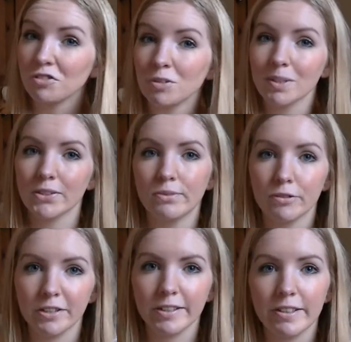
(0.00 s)
a few bits from the
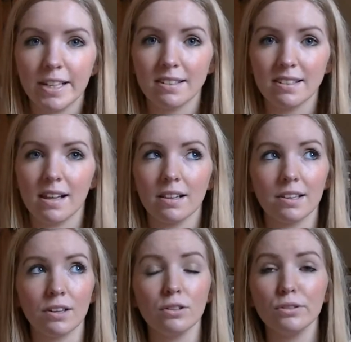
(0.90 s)
Feel Unique sale,
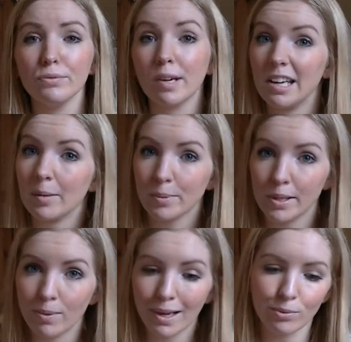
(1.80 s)
and I could have went
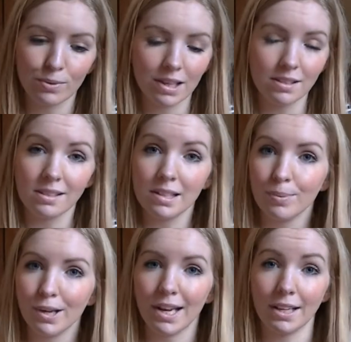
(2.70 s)
absolutely wild with that sale,
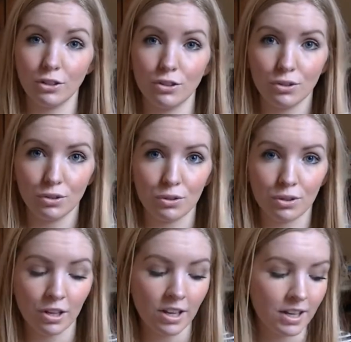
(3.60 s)
but I kind of just
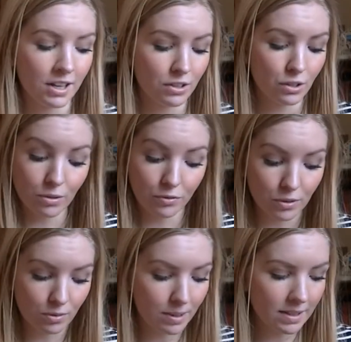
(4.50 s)
stuck to a
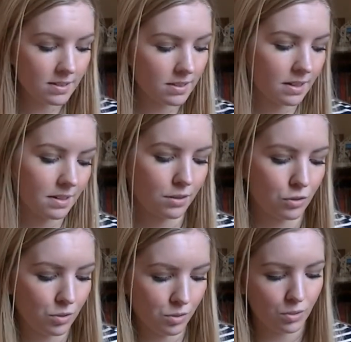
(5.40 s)
few bits, and I'll
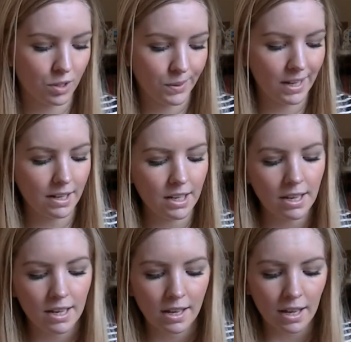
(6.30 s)
just show you quickly.
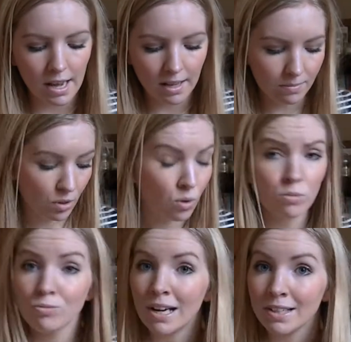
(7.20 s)
They're
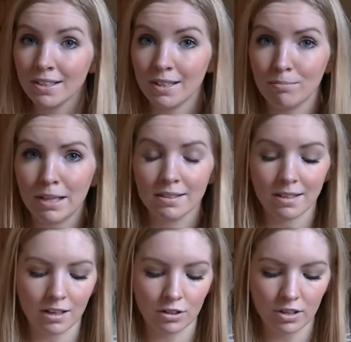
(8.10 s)
all Redken bits
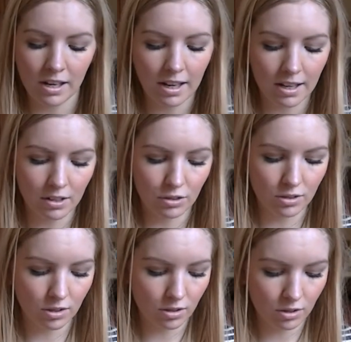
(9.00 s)
actually, and I
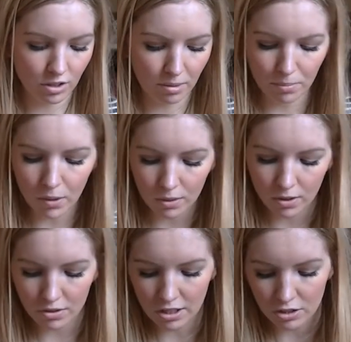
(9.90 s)
just got the shampoo and
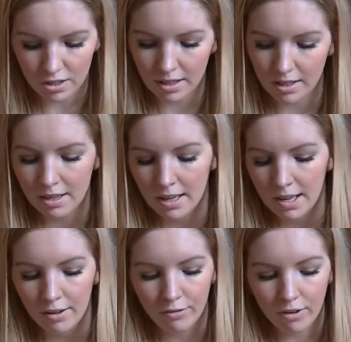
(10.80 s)
conditioner
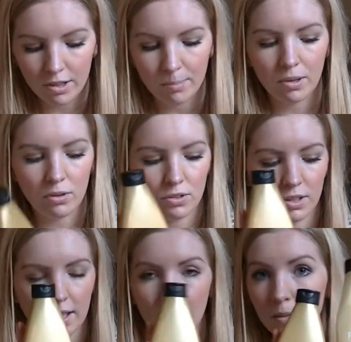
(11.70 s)
for the Blonde
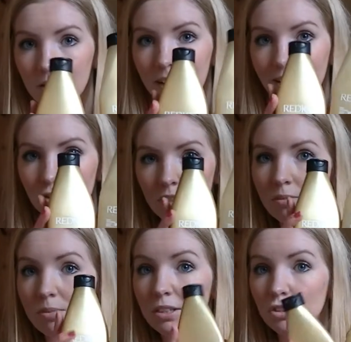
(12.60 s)
Glam collection,
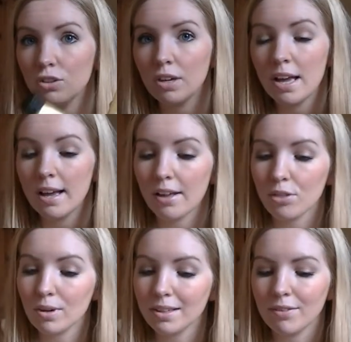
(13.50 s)
which I
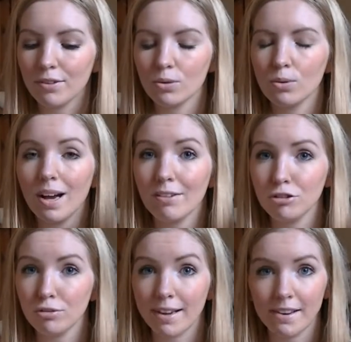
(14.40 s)
thought I'd give a go. I
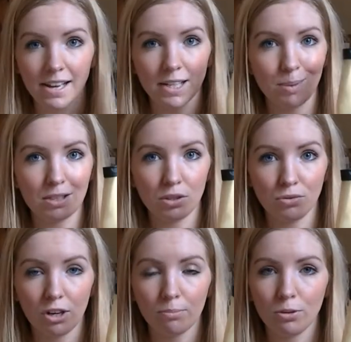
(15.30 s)
haven't tried any expensive
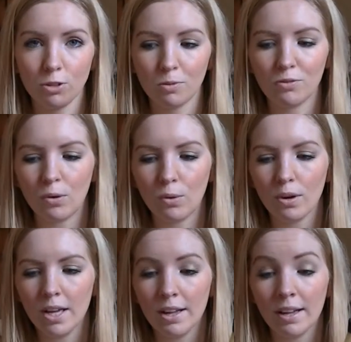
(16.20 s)
shampoos
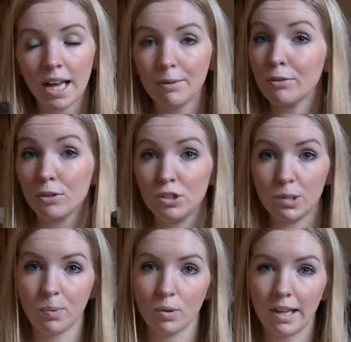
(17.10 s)
before. I've always
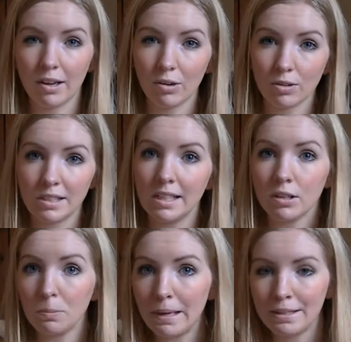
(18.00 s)
just bought like Aussie
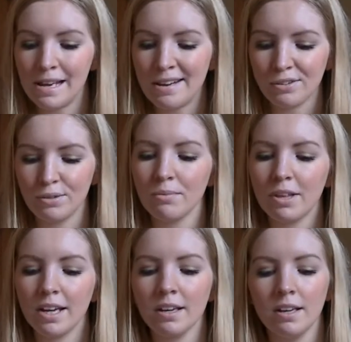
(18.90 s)
or Pantene or
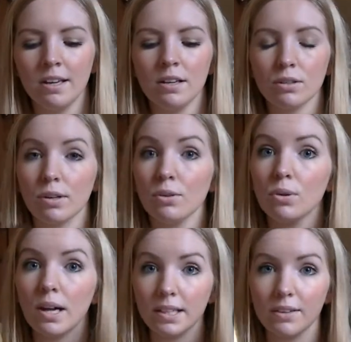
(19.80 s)
something, so I
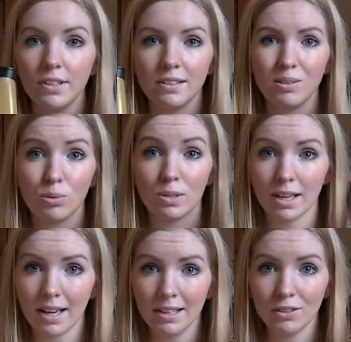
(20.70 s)
thought I'll give these a go, and I
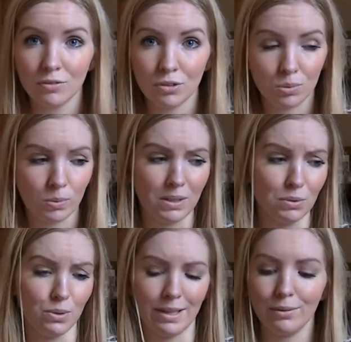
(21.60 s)
kind of just
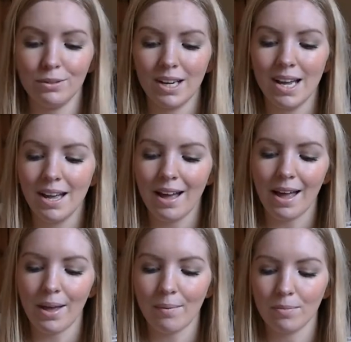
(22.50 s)
went all out
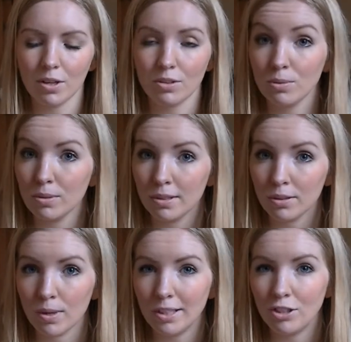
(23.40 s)
because they were
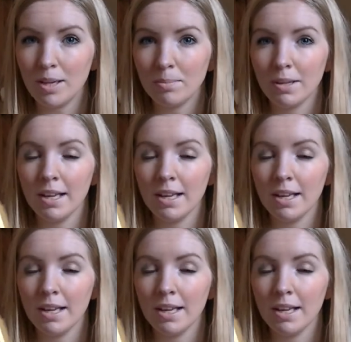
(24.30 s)
quite cheap.